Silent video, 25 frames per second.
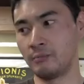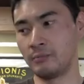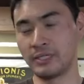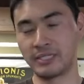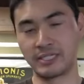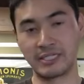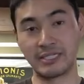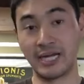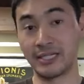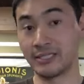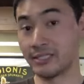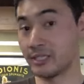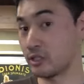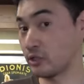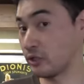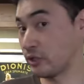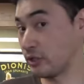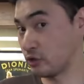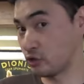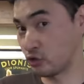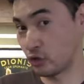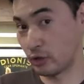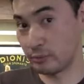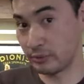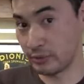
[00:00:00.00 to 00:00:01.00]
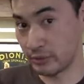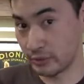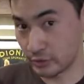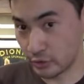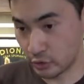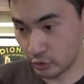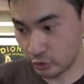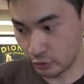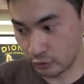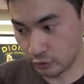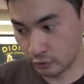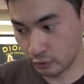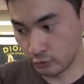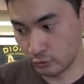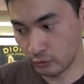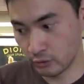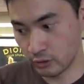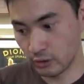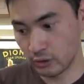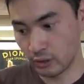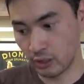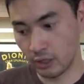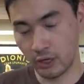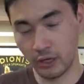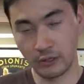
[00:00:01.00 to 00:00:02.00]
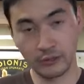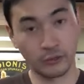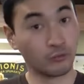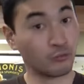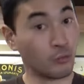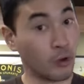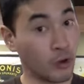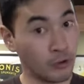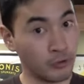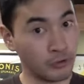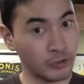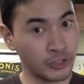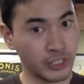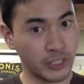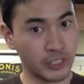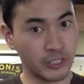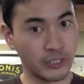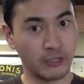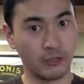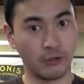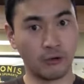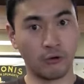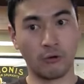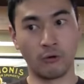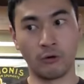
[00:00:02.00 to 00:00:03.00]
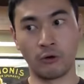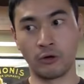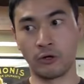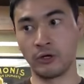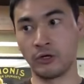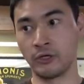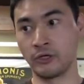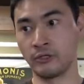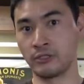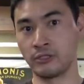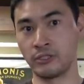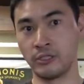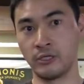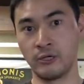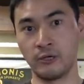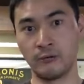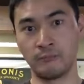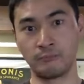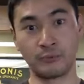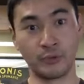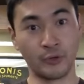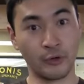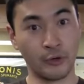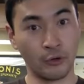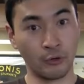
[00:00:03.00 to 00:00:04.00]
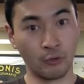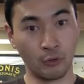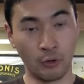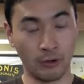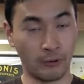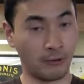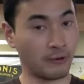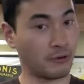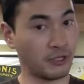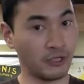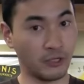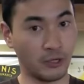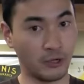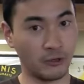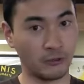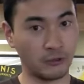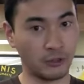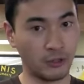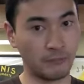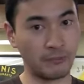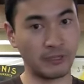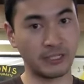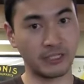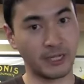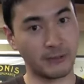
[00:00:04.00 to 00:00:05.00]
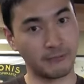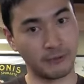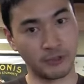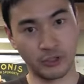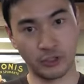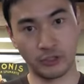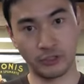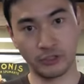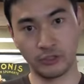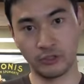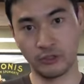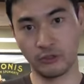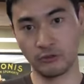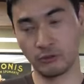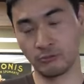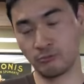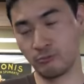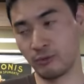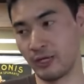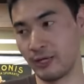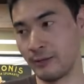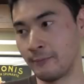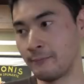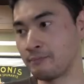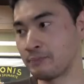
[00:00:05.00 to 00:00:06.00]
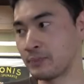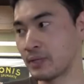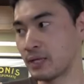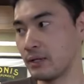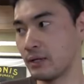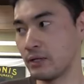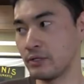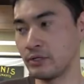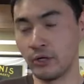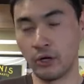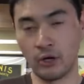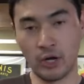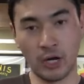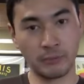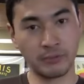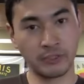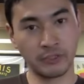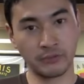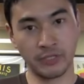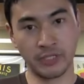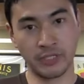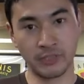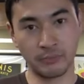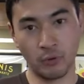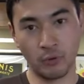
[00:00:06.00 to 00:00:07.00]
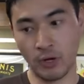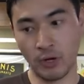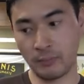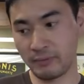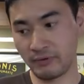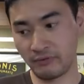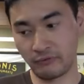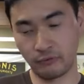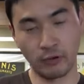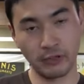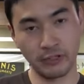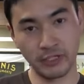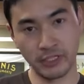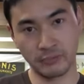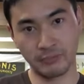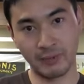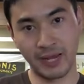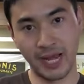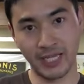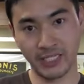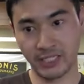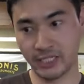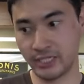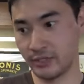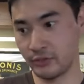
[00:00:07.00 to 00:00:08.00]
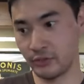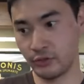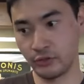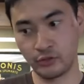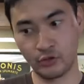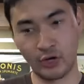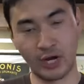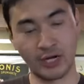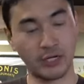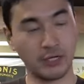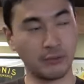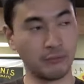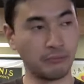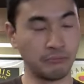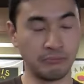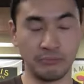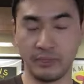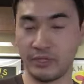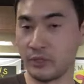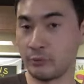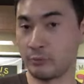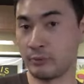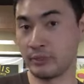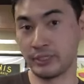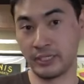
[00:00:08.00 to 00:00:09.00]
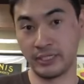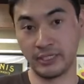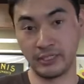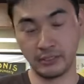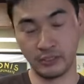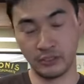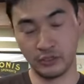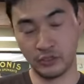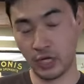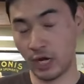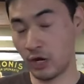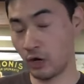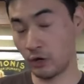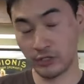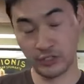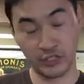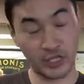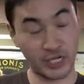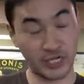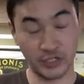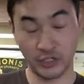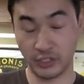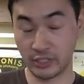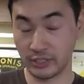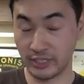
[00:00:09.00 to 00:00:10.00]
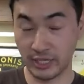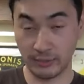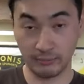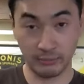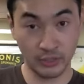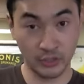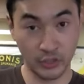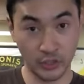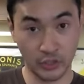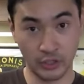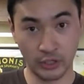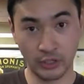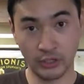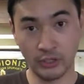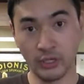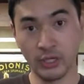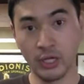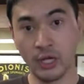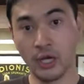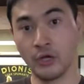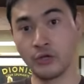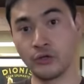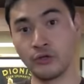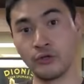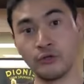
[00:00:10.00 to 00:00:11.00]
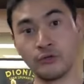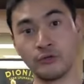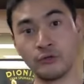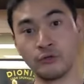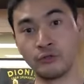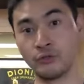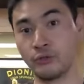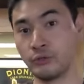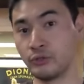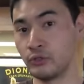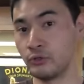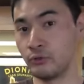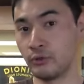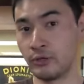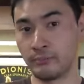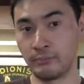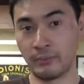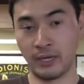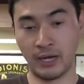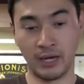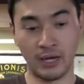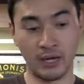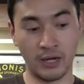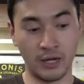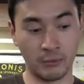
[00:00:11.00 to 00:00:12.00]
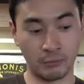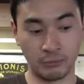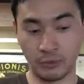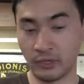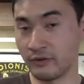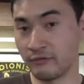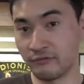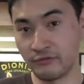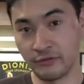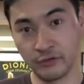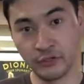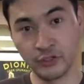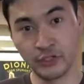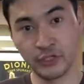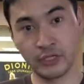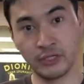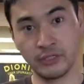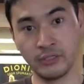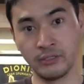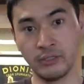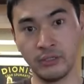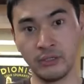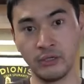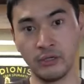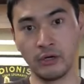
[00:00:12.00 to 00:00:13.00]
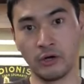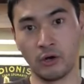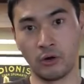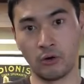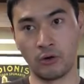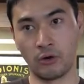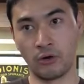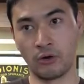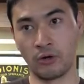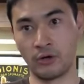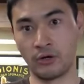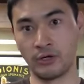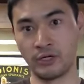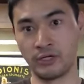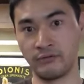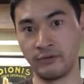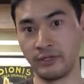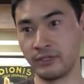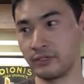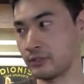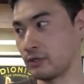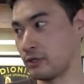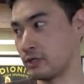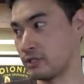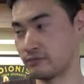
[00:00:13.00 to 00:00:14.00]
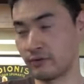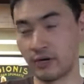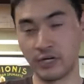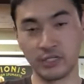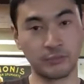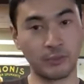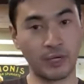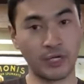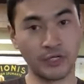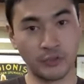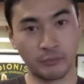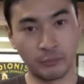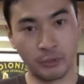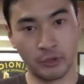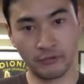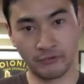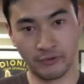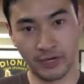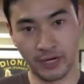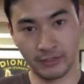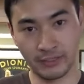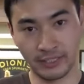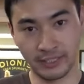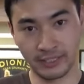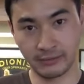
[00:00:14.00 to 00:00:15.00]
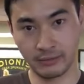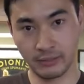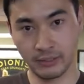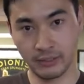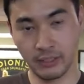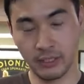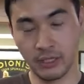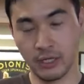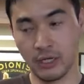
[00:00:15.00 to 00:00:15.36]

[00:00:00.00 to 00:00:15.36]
it's not necessarily attributed to the roast or the brew, or it could be temperature too. But up to this point, before this basket, you try to manipulate or change the temperature. You do it pre-infusion, or even go as far as pressure profiling.